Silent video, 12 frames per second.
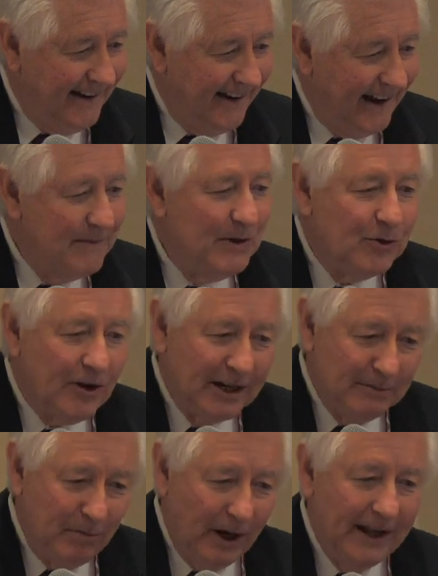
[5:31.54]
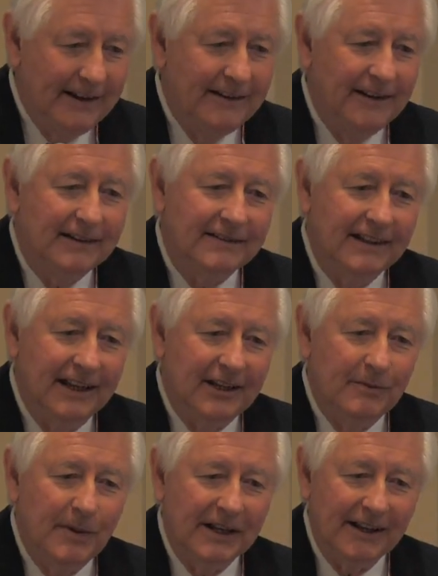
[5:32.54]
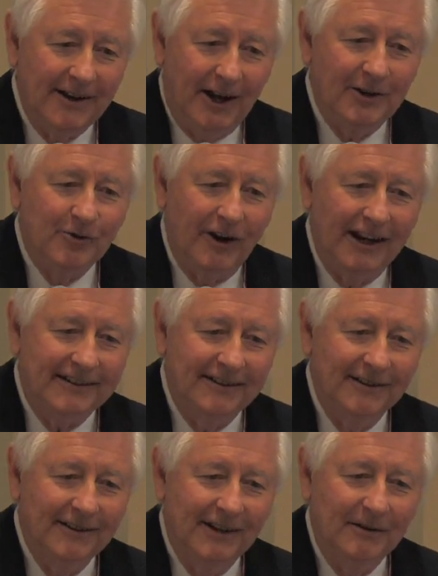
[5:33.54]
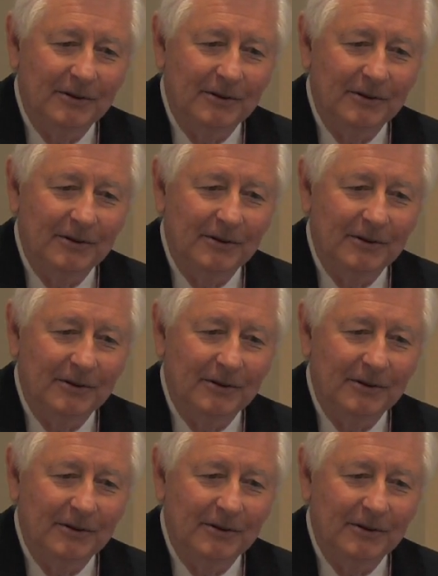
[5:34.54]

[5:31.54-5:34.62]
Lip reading: Let me try to blend the independent contractor